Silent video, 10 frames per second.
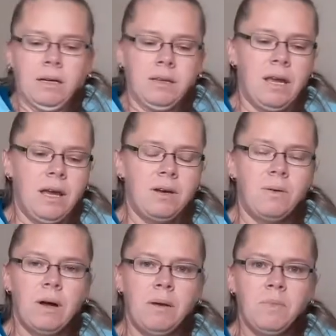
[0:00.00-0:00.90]

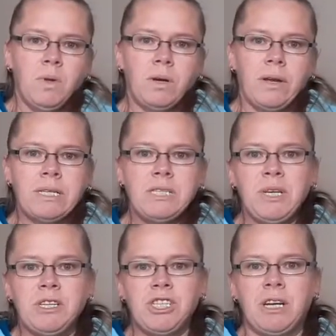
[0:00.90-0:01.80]
Now, I'm not going to be
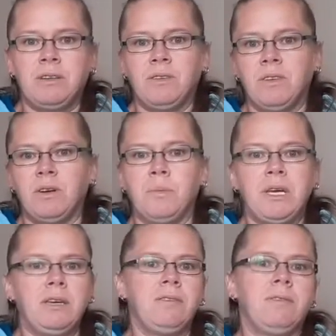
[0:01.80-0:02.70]
a channel that'll be
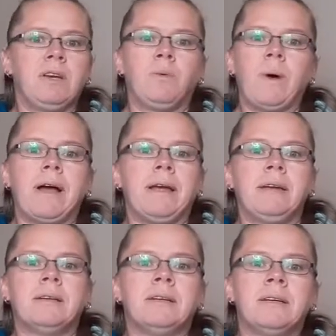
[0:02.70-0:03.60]
giving
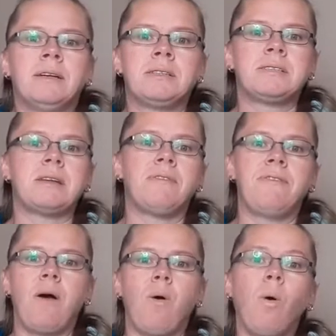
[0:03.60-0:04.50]
away stuff
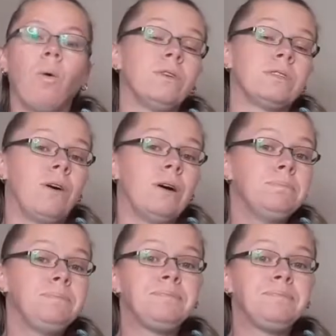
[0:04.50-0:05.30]
all the time.